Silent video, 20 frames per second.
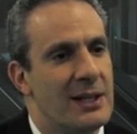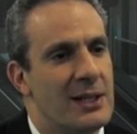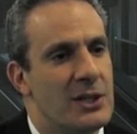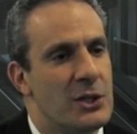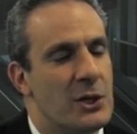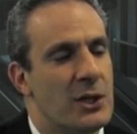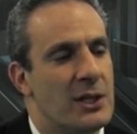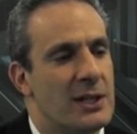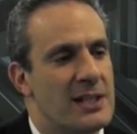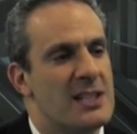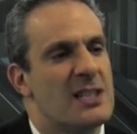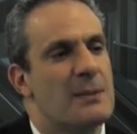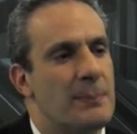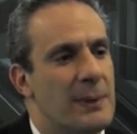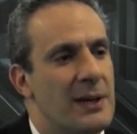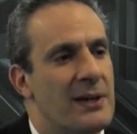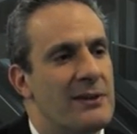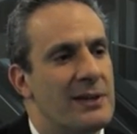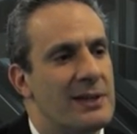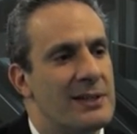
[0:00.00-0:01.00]
you can
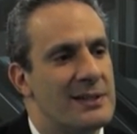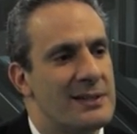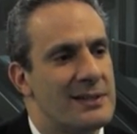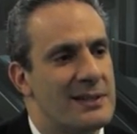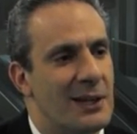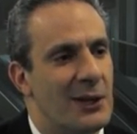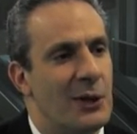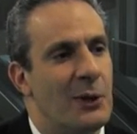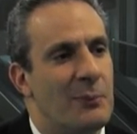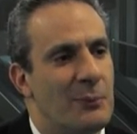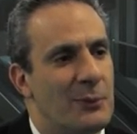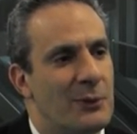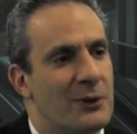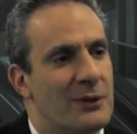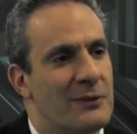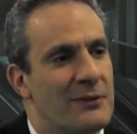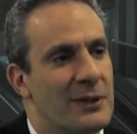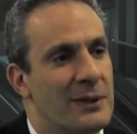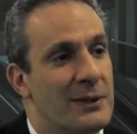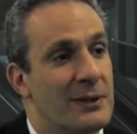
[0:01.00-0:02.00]
experience a lot more of
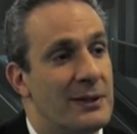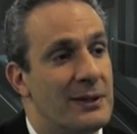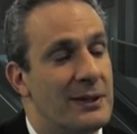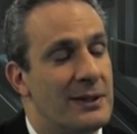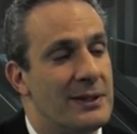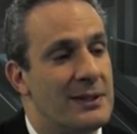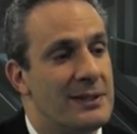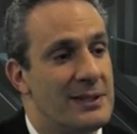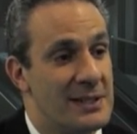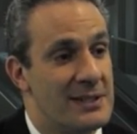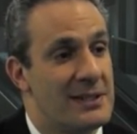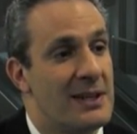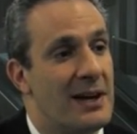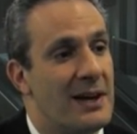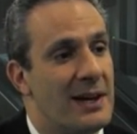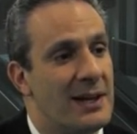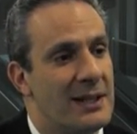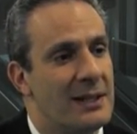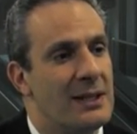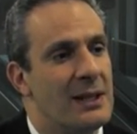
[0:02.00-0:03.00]
the
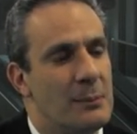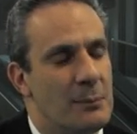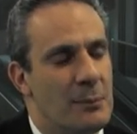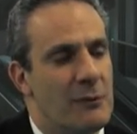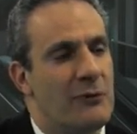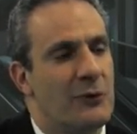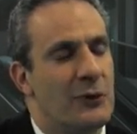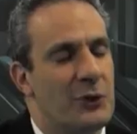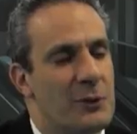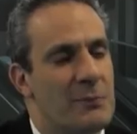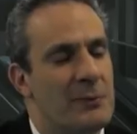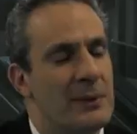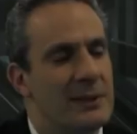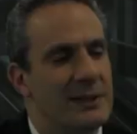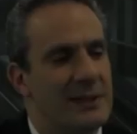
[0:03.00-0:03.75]
design before you build